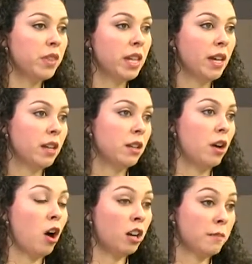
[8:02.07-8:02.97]
they mm-hmm. get an
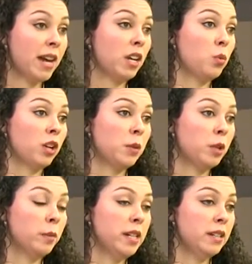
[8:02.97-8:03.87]
automatic work
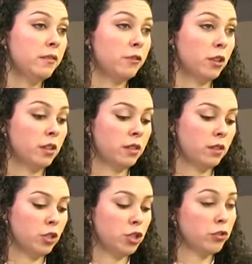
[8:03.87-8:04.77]
permit for
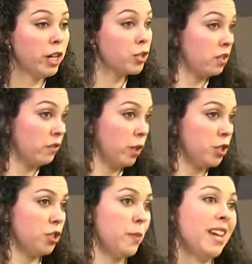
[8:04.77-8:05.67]
the duration of
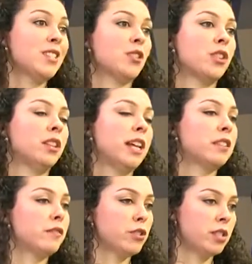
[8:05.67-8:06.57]
which depends on the length
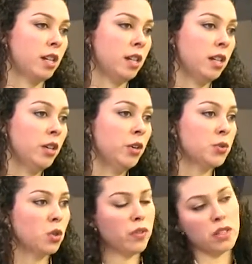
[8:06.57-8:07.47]
of their study.
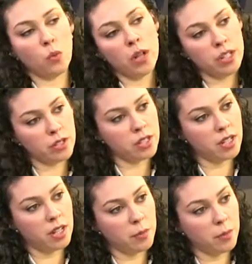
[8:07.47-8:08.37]
Okay. So if it's a one-year
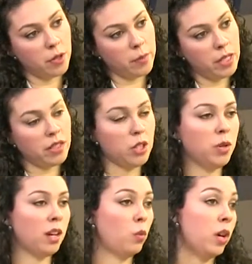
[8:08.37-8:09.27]
study permit, then you
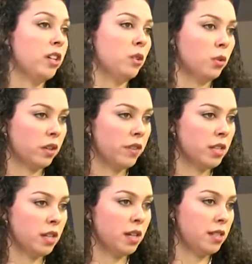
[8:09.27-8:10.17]
get a one-year work
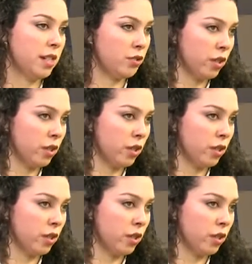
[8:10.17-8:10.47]
visa, etc.